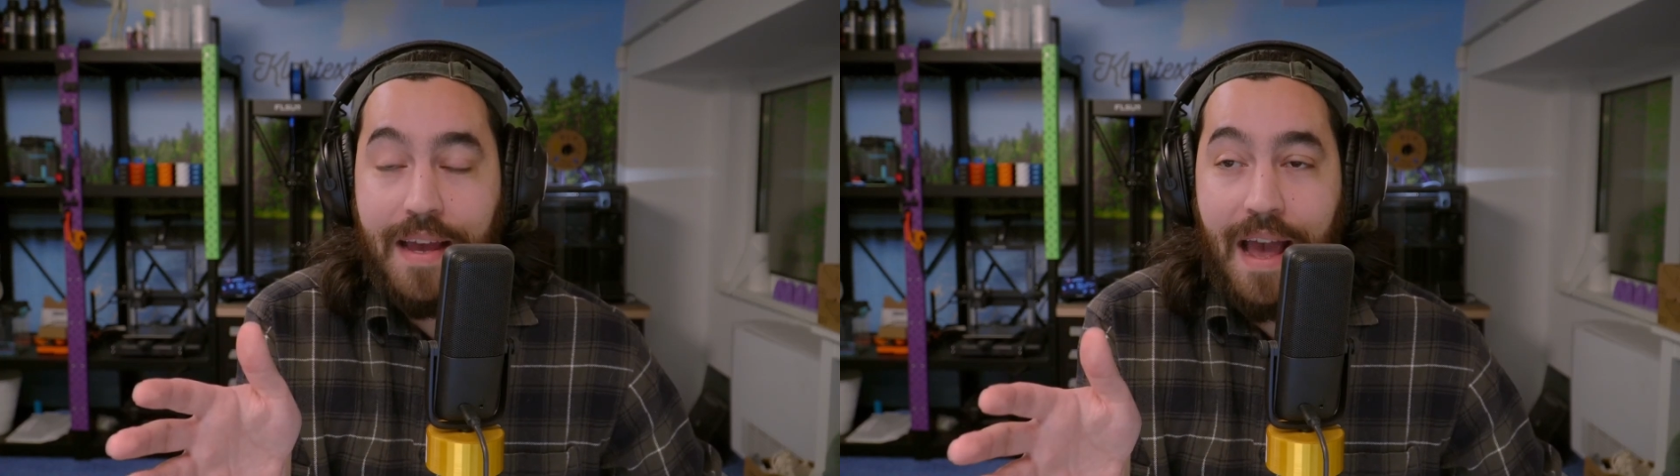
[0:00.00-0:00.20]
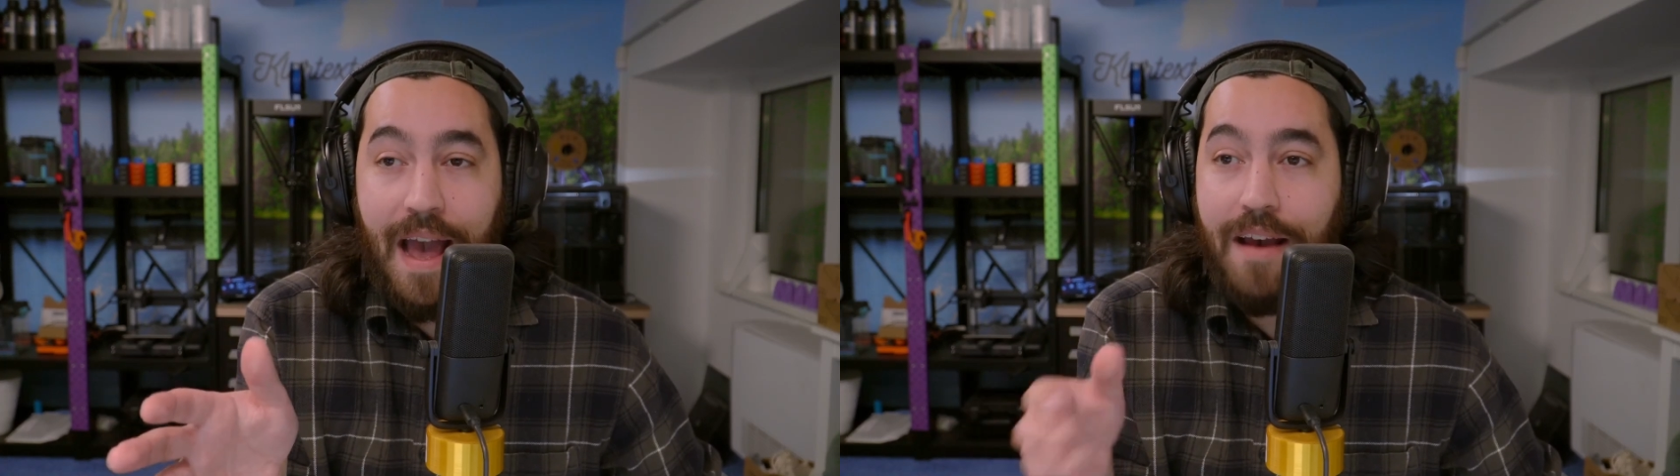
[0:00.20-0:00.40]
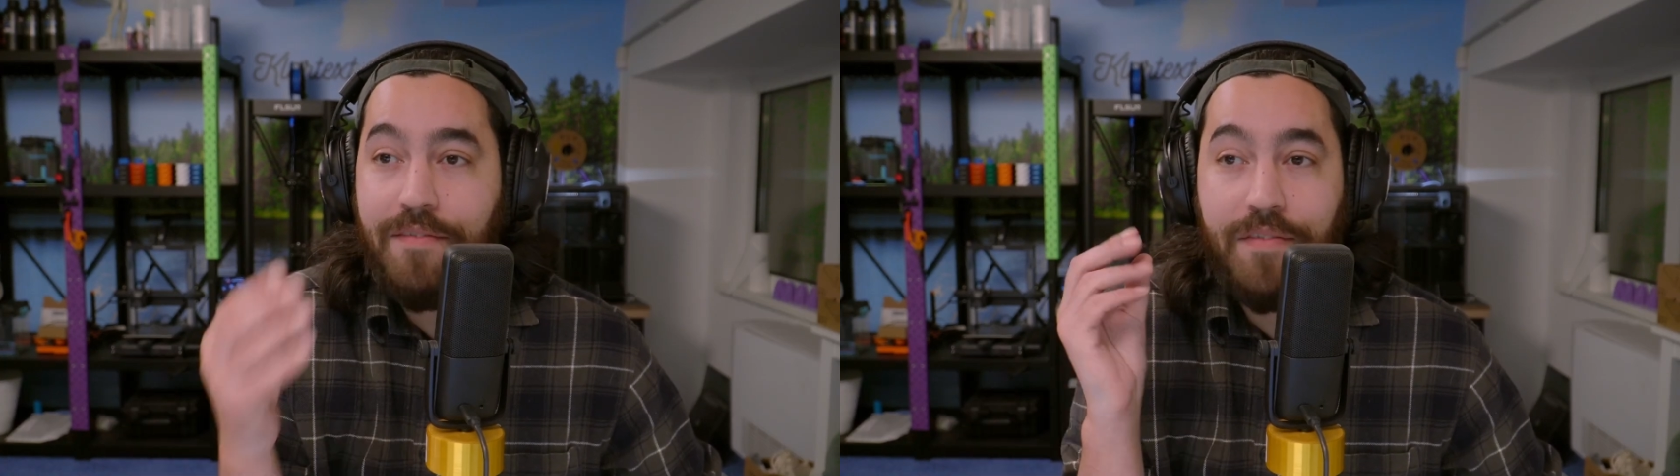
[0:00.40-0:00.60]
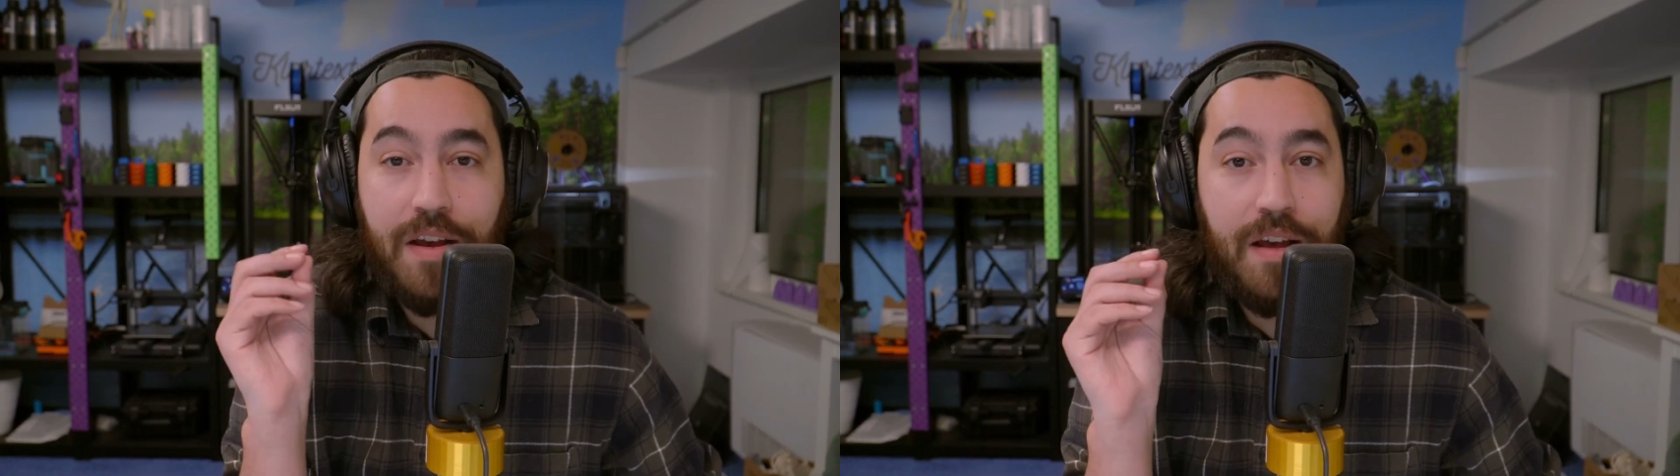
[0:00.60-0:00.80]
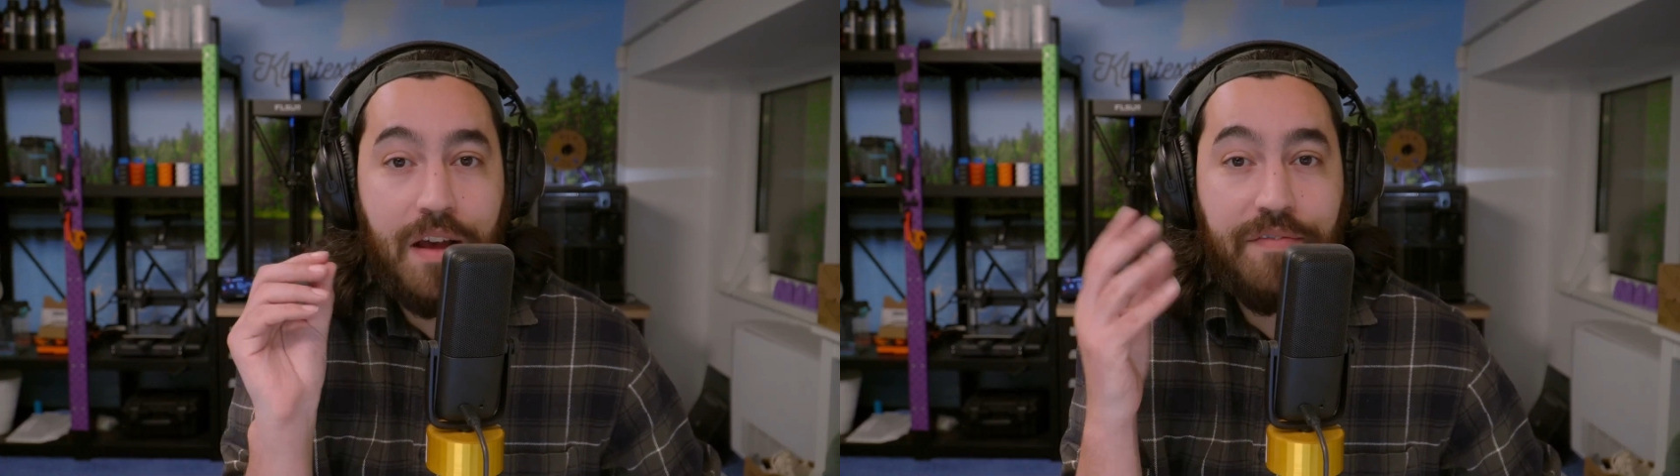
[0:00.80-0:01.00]
have
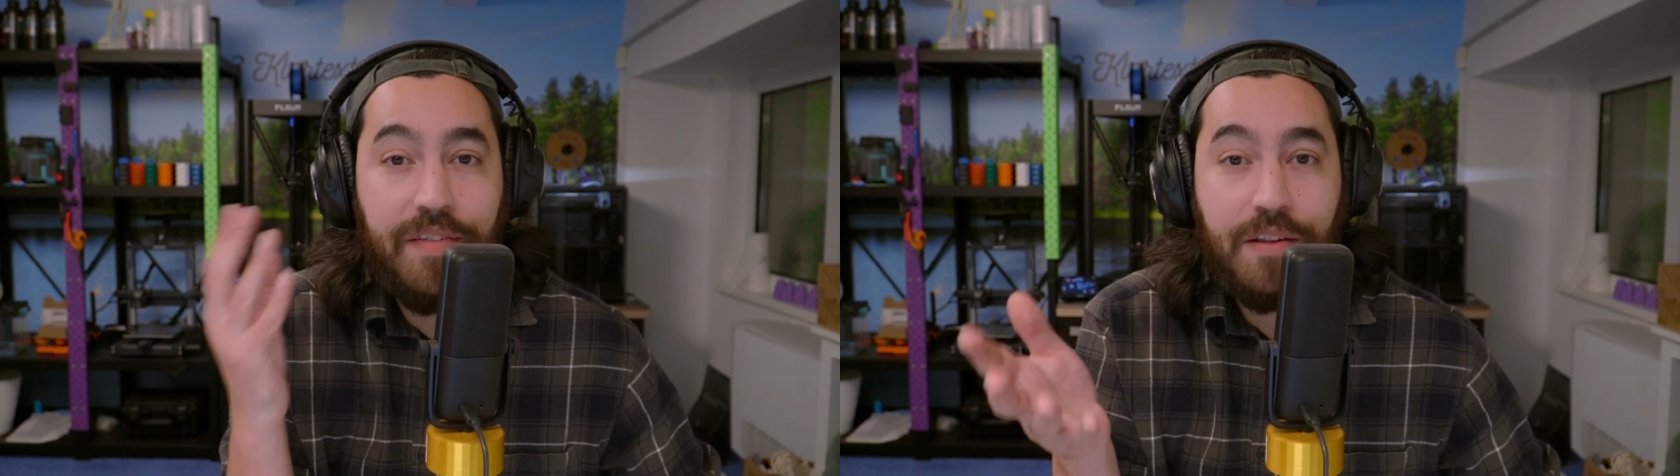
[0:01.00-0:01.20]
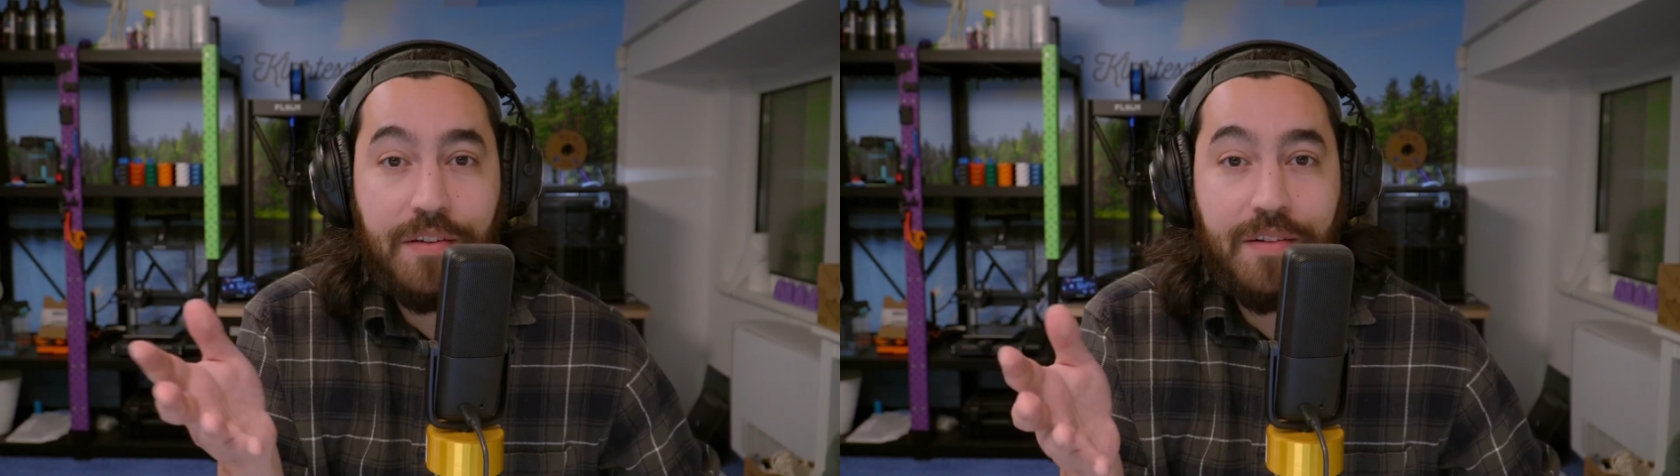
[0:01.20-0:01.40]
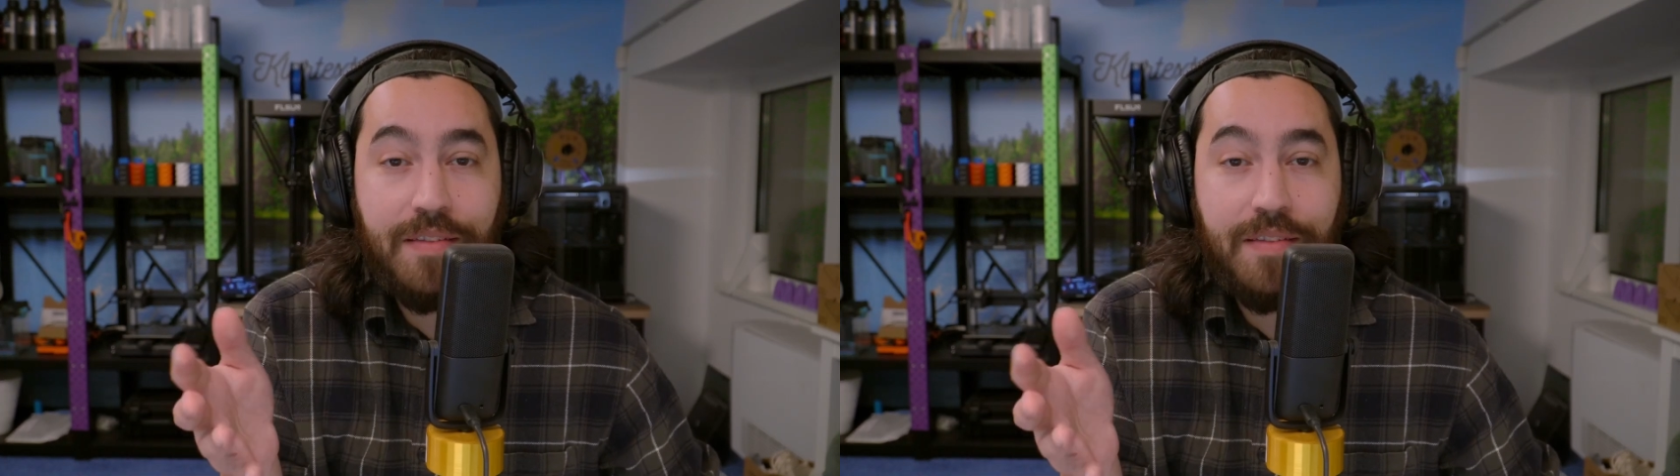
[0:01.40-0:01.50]
a filter